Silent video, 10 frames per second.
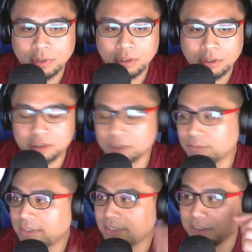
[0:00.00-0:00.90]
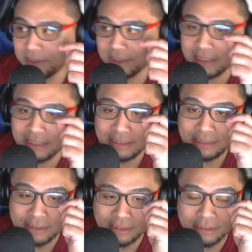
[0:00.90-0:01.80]
So what they're doing,
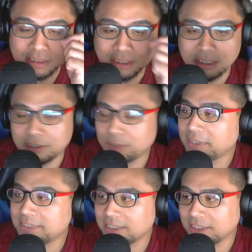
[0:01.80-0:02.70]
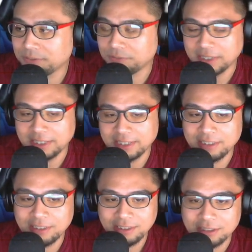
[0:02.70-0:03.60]
guys, they're basically
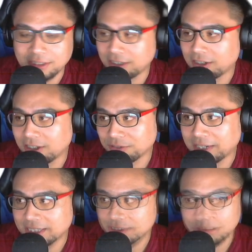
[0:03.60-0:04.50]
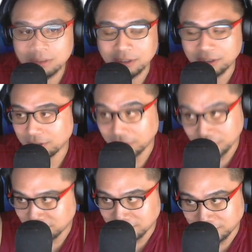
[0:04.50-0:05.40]
feeding their artifacts with
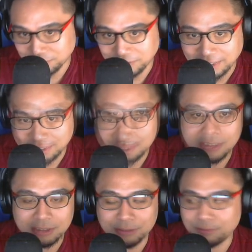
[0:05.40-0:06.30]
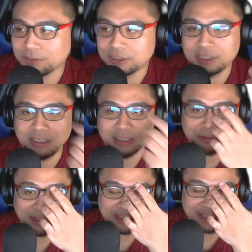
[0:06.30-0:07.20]
other artifacts to force certain
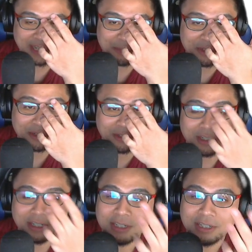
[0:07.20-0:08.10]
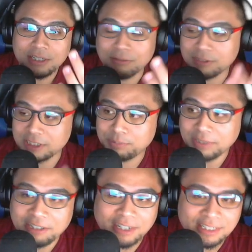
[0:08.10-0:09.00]
upgrades to happen, which is
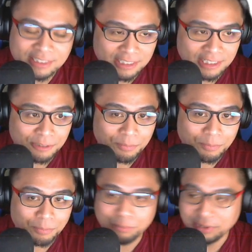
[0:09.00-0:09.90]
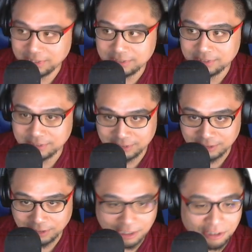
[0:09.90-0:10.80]
pretty crazy. But this is
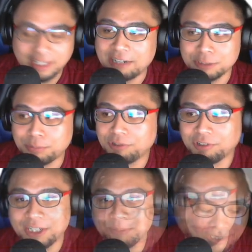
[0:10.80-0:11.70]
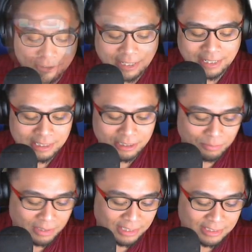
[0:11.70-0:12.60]
literally how it's programmed. I
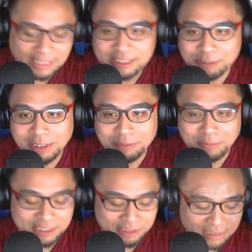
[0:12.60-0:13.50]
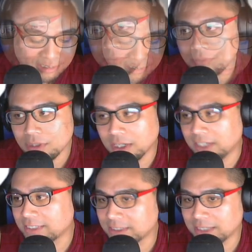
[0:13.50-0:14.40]
mean, it's actually weight matrix, and
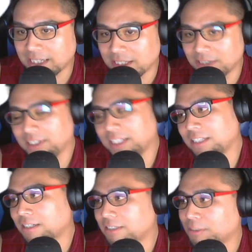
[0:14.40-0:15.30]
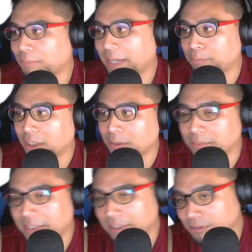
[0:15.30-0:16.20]
this is like literally there's a math problem
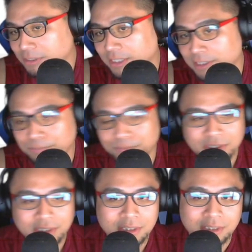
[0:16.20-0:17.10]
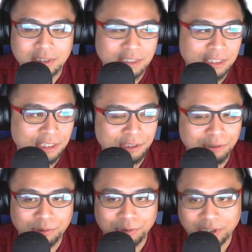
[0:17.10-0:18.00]
that goes on in
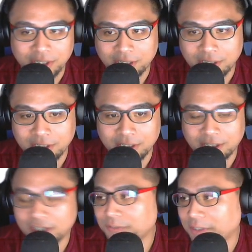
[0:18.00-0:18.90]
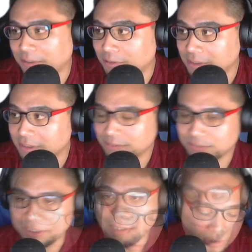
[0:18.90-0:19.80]
your artifact rolls.
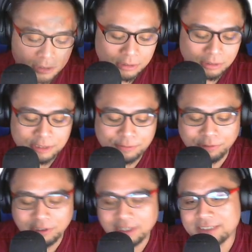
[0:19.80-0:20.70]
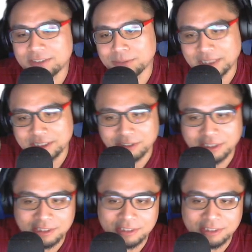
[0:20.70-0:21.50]
Okay, so there's 4 lines of subsets, right?